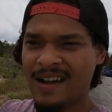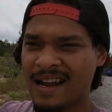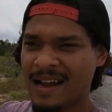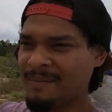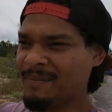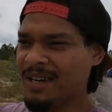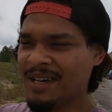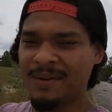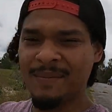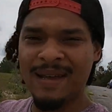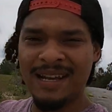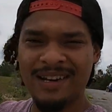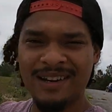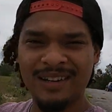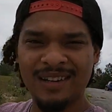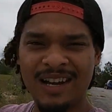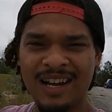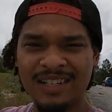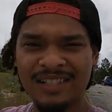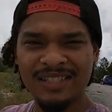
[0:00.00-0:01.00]
I'm gonna make
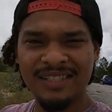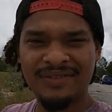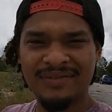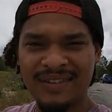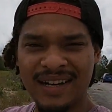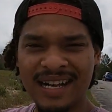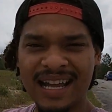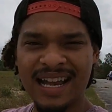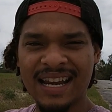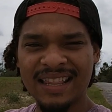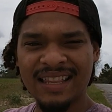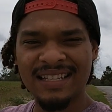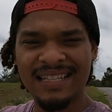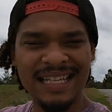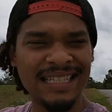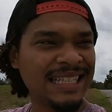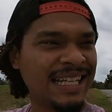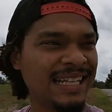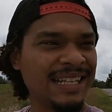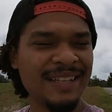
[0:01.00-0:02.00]
her launch the fuck out of this
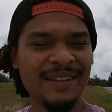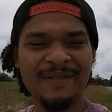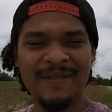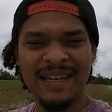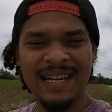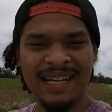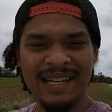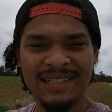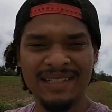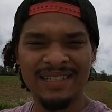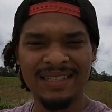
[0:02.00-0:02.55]
at the end of the video.